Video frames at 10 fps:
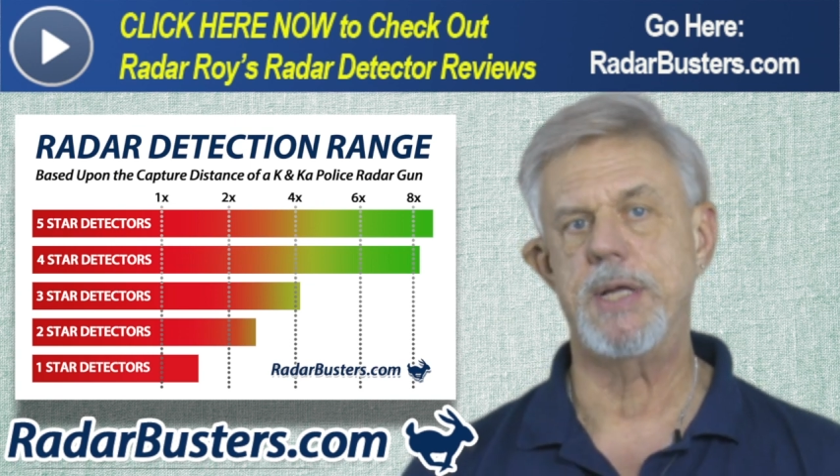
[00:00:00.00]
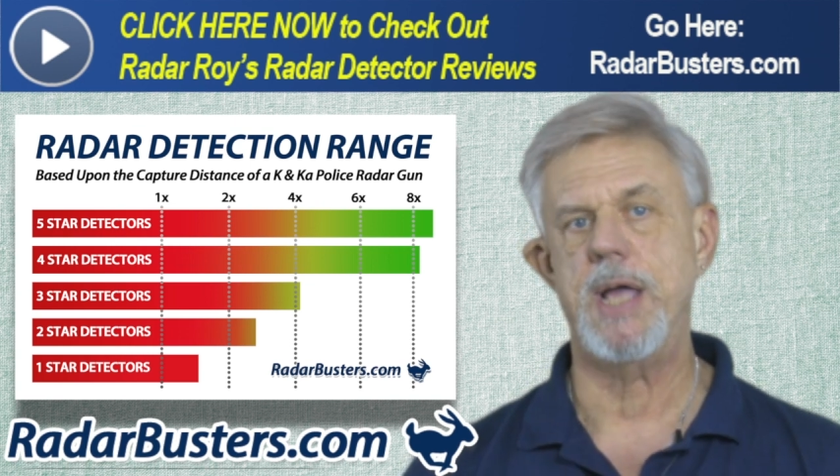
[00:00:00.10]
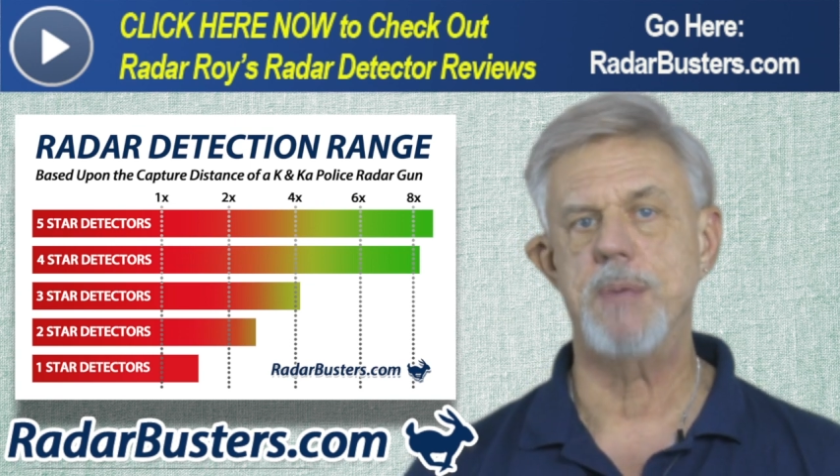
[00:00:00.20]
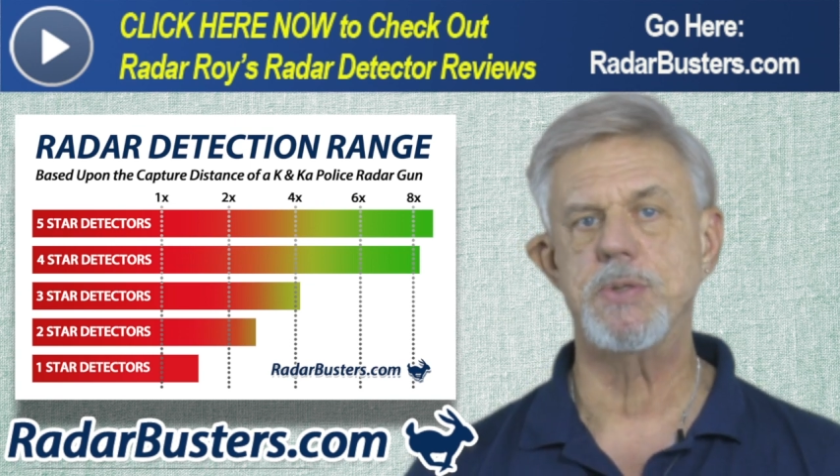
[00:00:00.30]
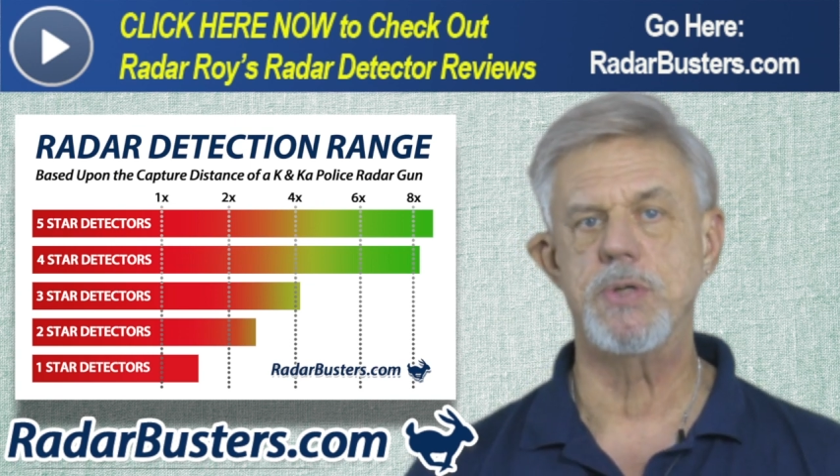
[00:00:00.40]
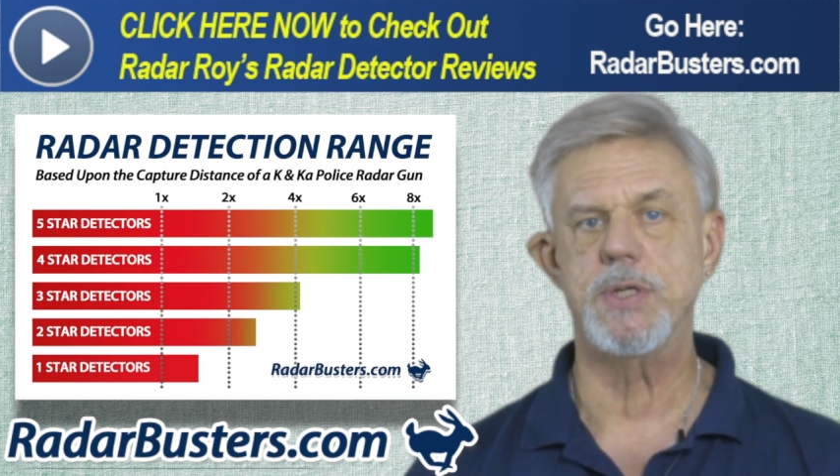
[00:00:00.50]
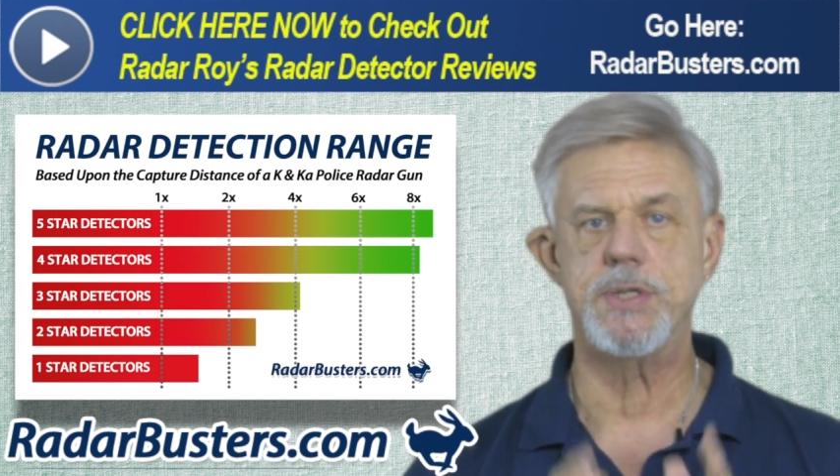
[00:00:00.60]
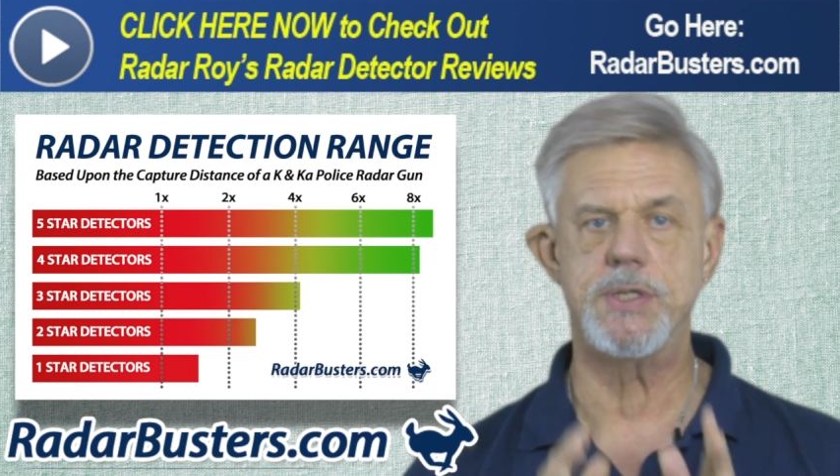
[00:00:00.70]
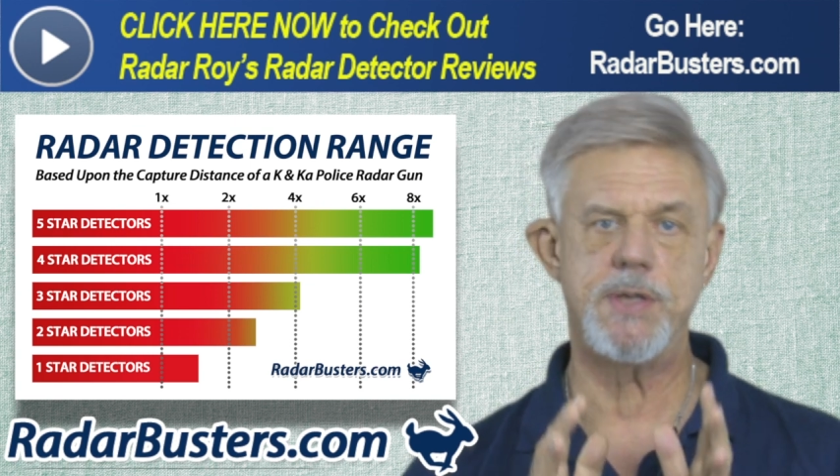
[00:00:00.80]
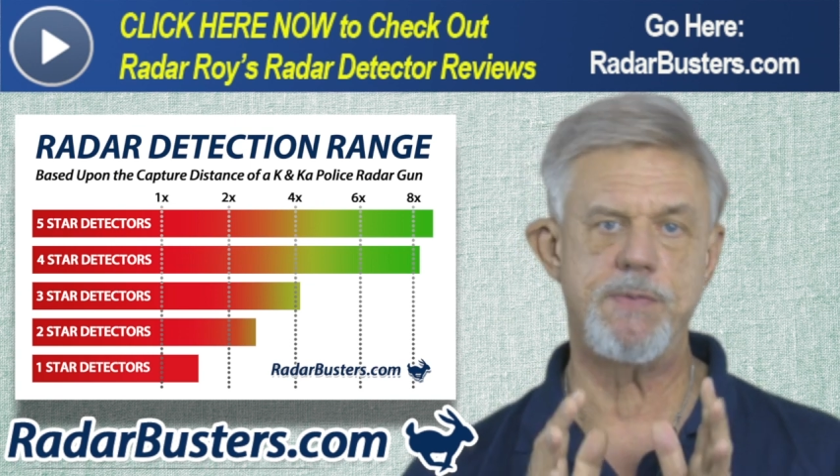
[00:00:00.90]
capture
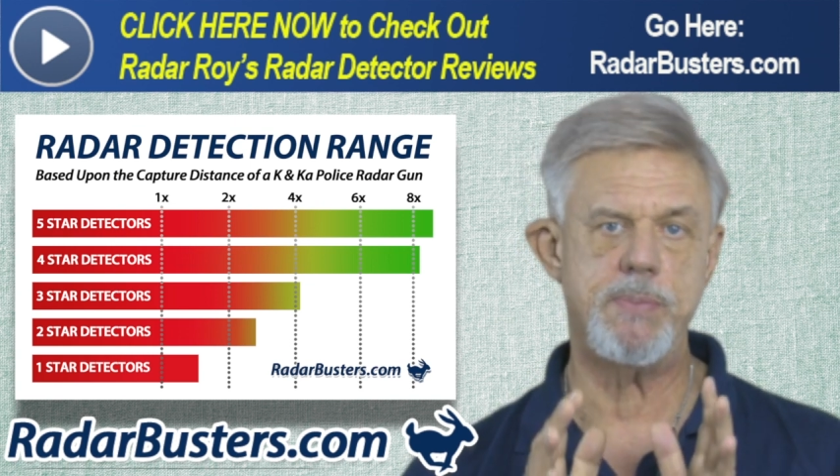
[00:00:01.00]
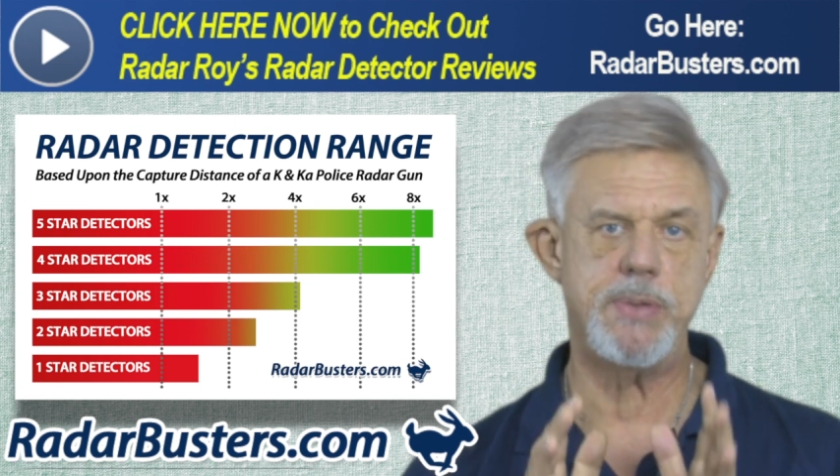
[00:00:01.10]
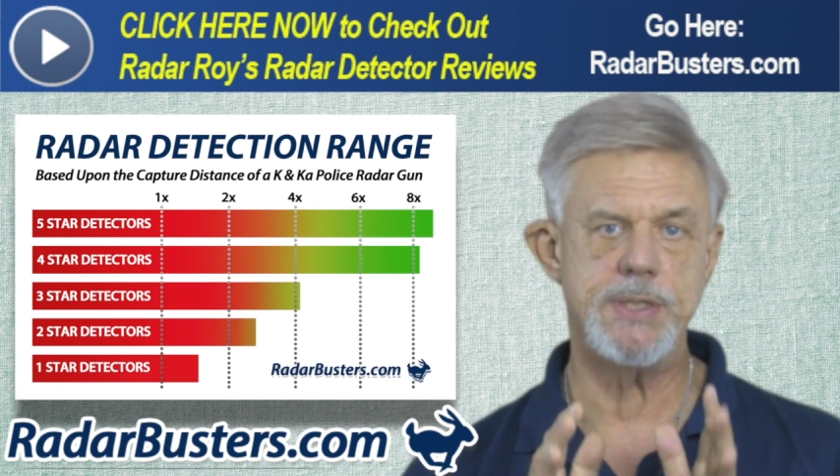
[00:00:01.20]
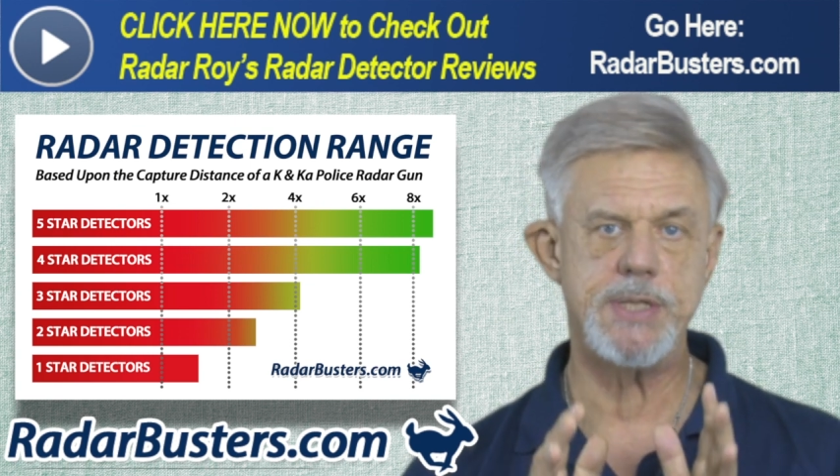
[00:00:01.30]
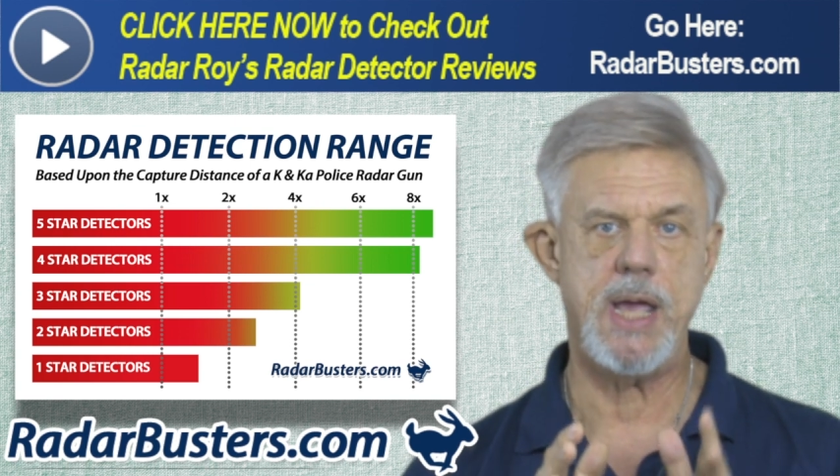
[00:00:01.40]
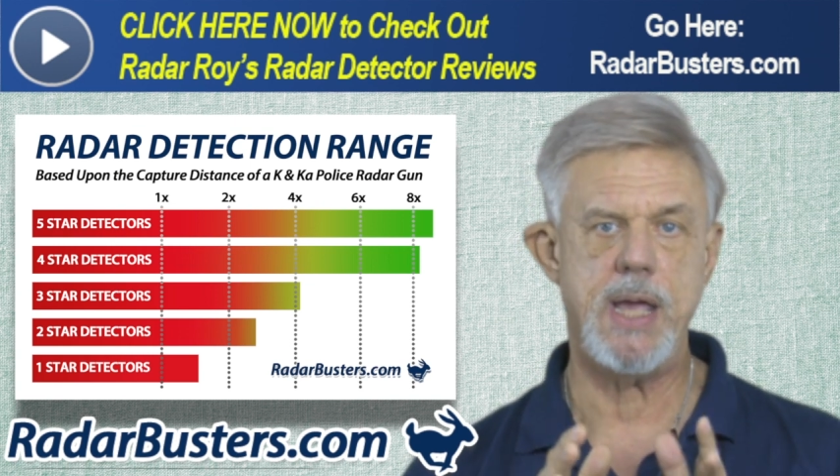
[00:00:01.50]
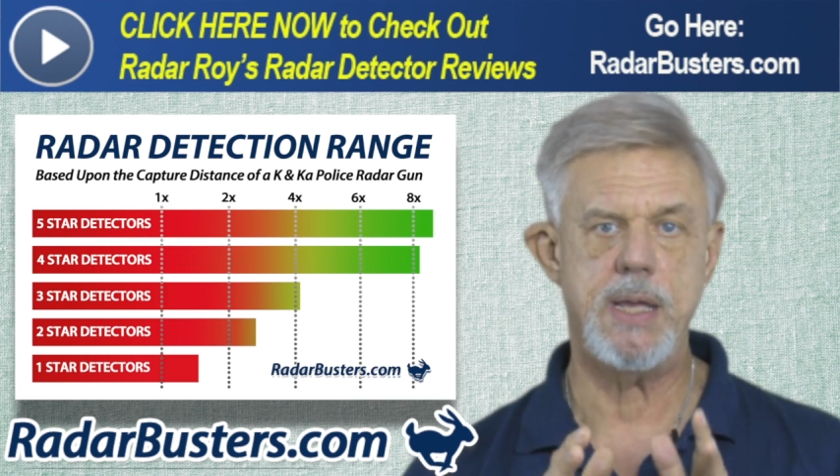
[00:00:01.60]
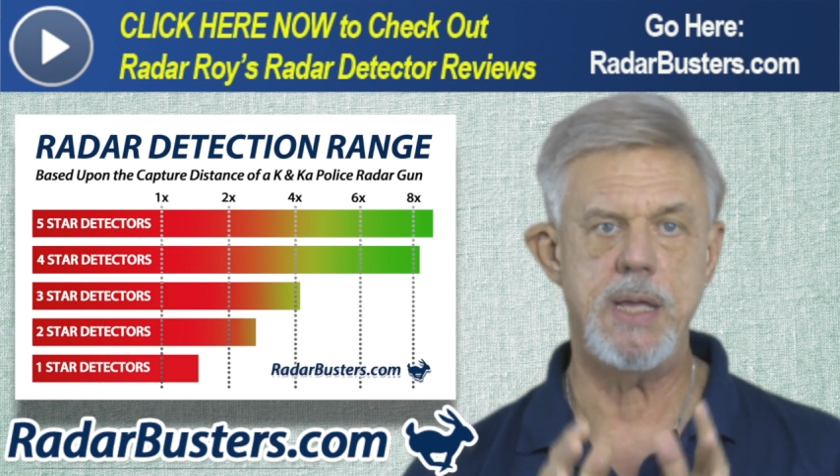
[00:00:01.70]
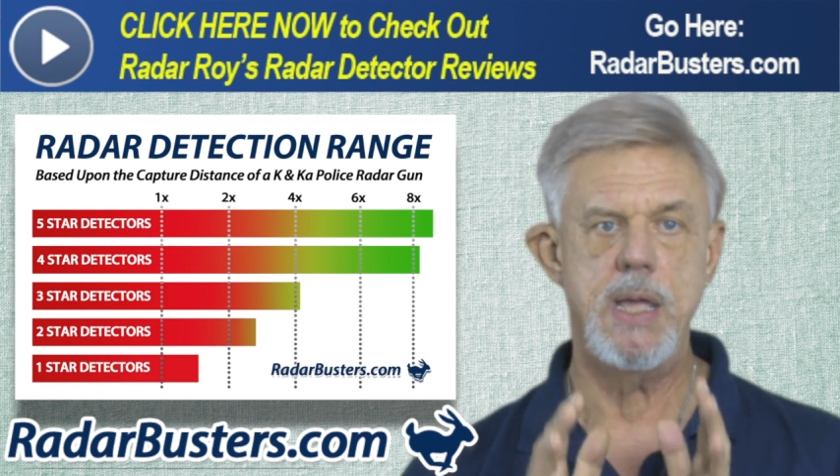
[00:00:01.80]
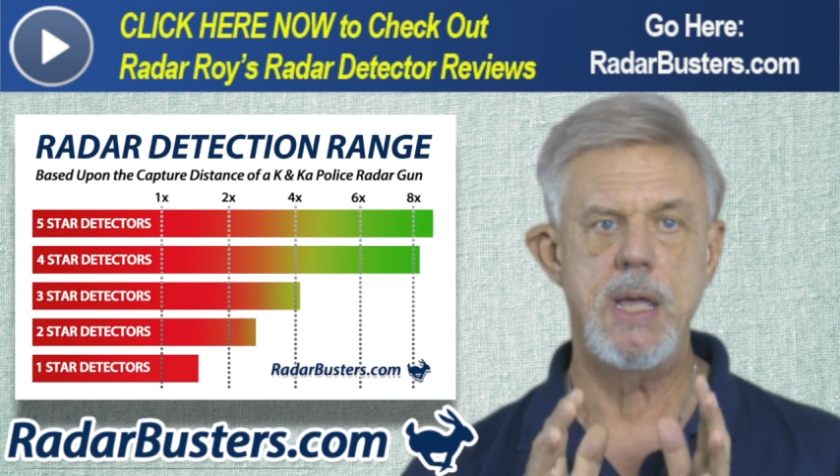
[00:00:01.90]
distance of a Police K